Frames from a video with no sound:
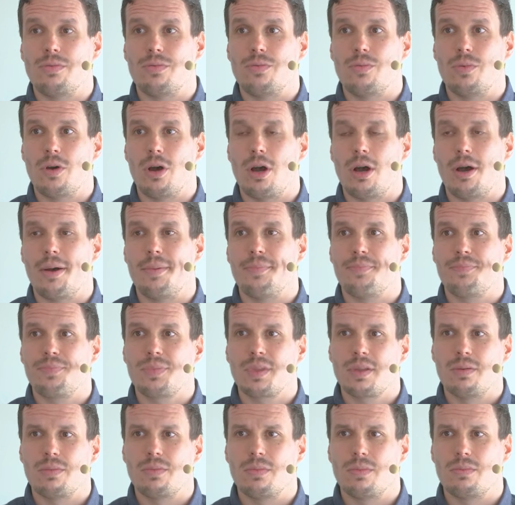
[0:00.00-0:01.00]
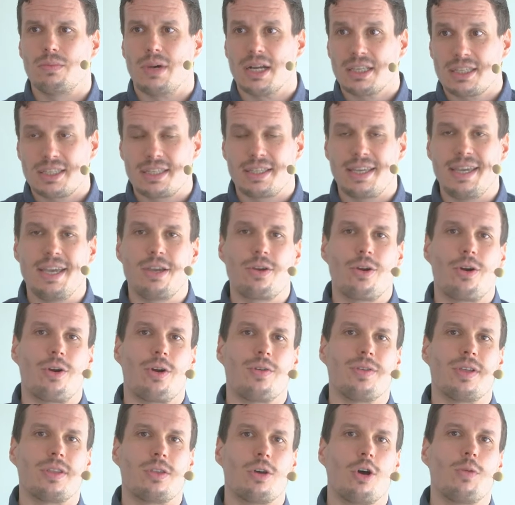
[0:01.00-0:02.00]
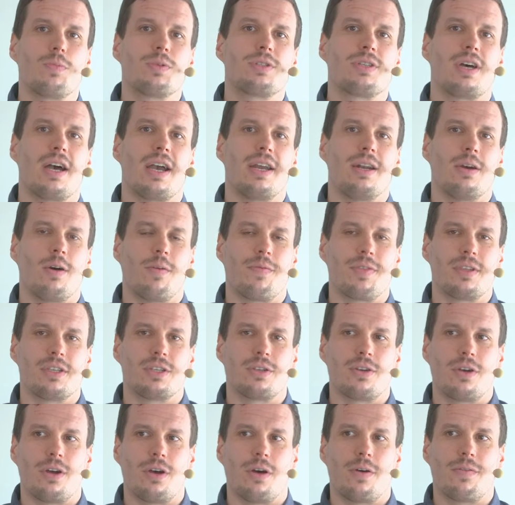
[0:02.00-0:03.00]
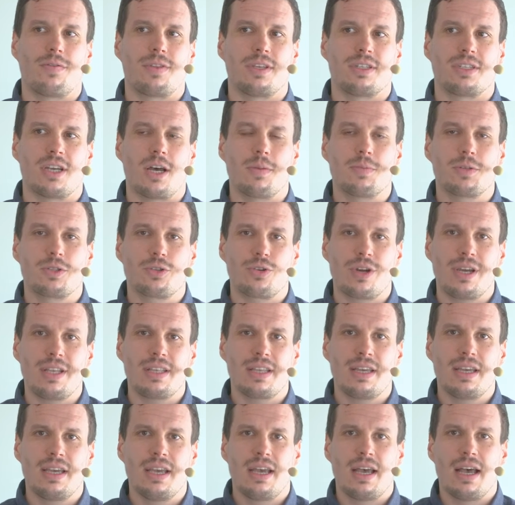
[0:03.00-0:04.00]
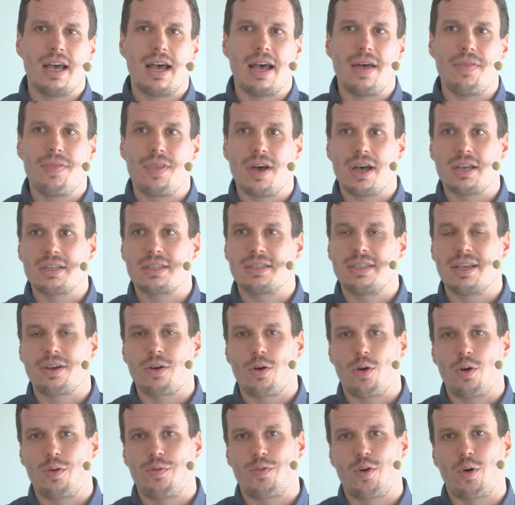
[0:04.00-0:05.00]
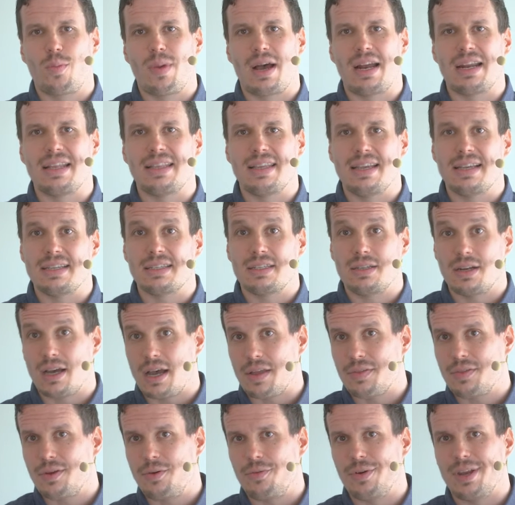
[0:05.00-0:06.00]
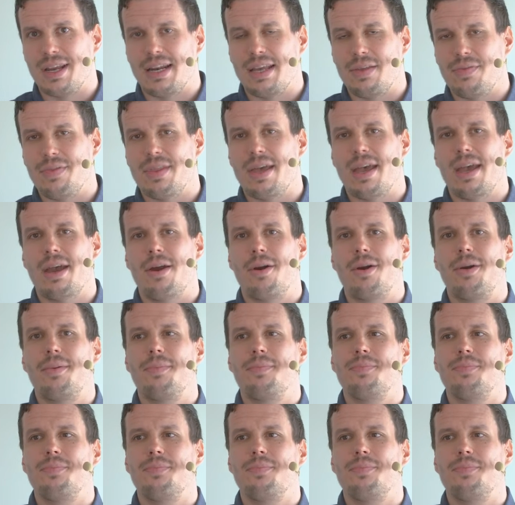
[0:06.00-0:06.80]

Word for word: um, much thicker on the top side of the, of the substrate, and thus the conformality is not really there.